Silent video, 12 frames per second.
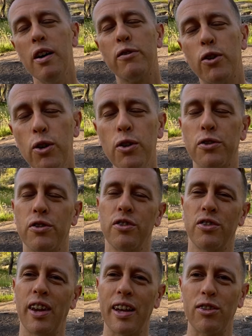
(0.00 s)
Of course,
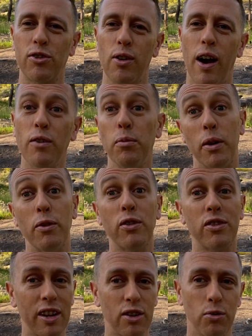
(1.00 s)
snakes do have a bit of a
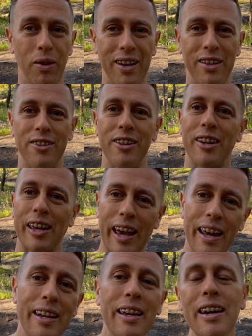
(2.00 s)
sexual energy, and
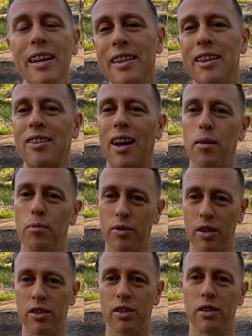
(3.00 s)
again, this
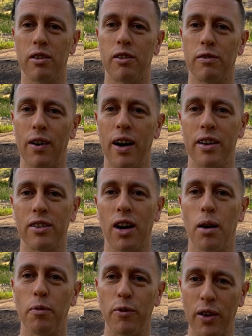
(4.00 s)
comes into the Davana
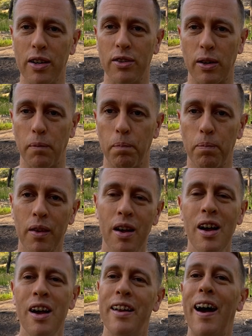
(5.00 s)
type of energy.
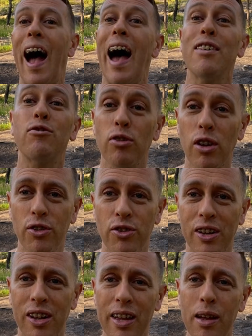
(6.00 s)
Now,
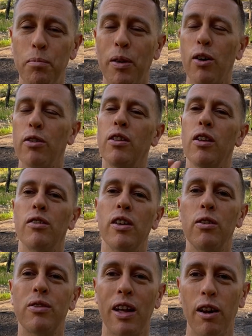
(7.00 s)
astrologically, because of those
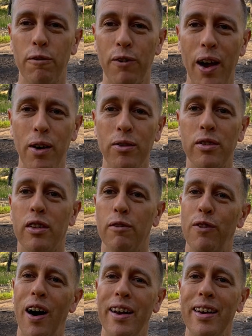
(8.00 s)
little yellow flowers,
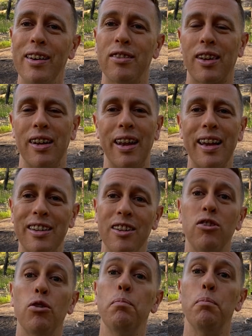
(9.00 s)
Davana is
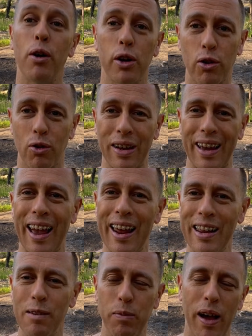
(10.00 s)
connected to Mercury.
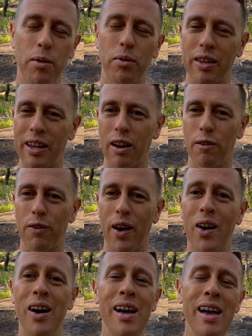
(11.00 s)
Any plant with a yellow
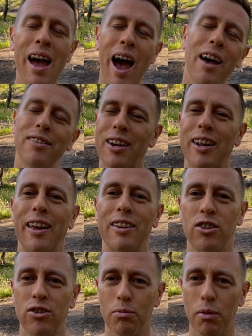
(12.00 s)
flower has a
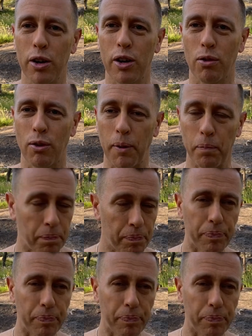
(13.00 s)
connection to Mercury.